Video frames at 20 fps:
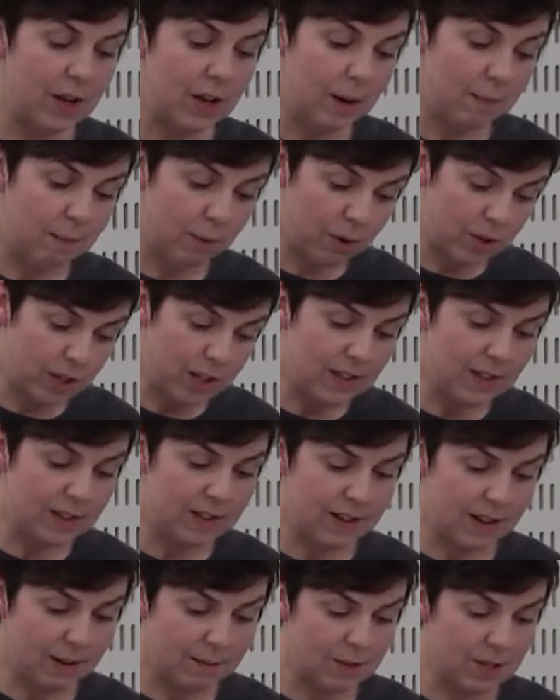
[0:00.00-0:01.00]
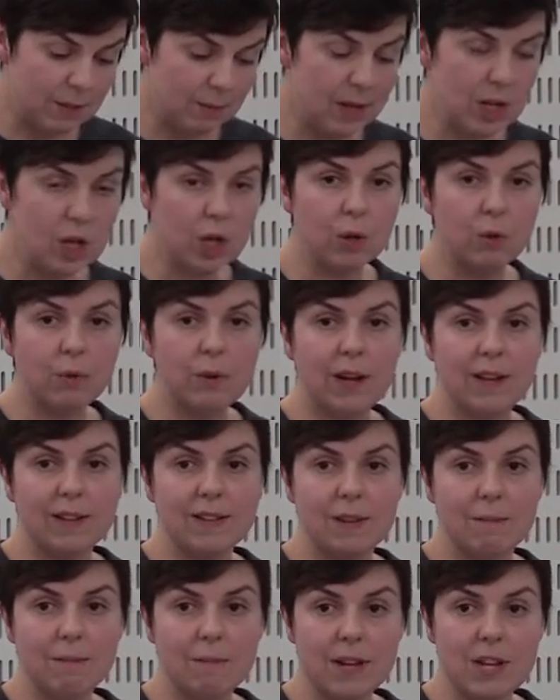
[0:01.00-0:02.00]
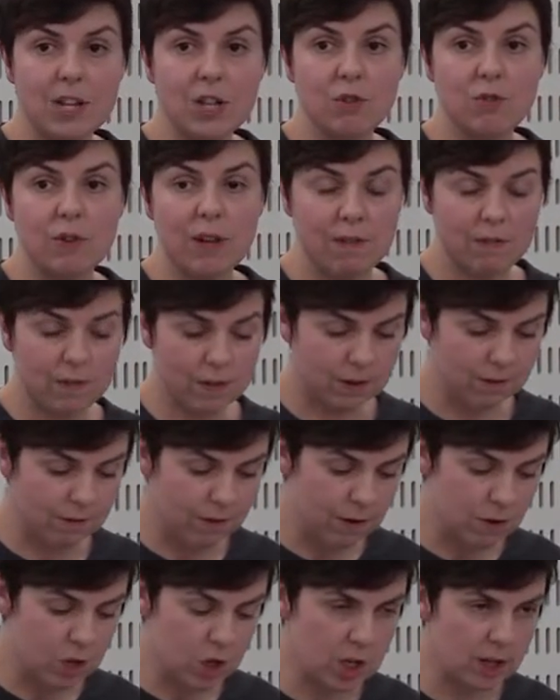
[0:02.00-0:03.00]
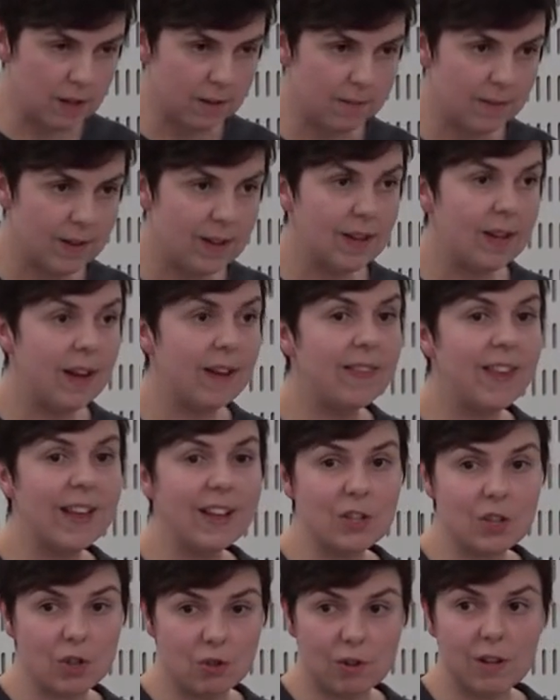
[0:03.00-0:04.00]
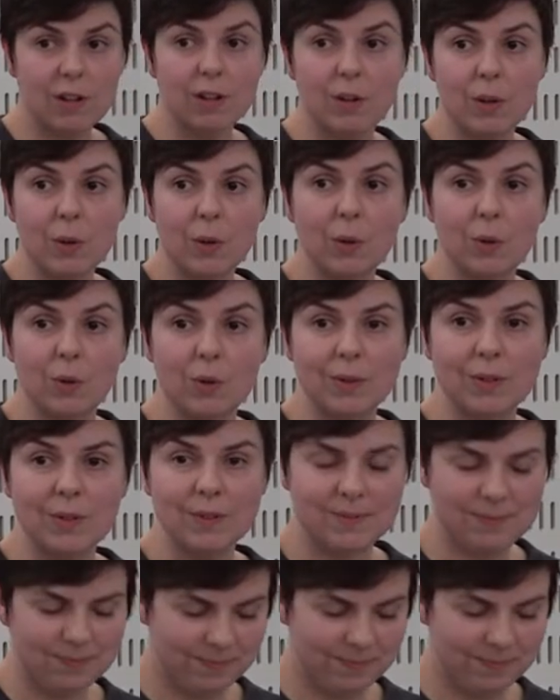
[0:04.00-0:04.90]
A body that comes to be known as the Ministry for the Future, and that struck a chord.